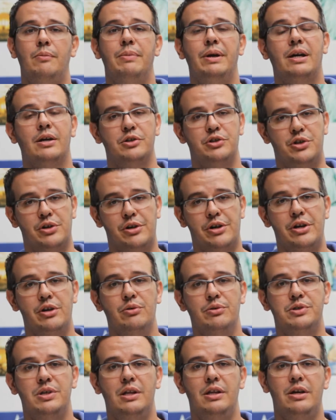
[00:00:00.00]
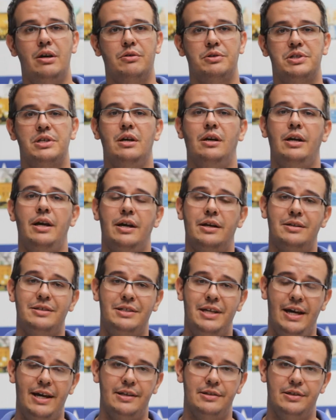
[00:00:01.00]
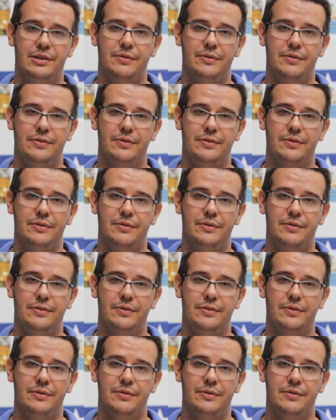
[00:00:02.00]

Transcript: because you're using the auxiliary did.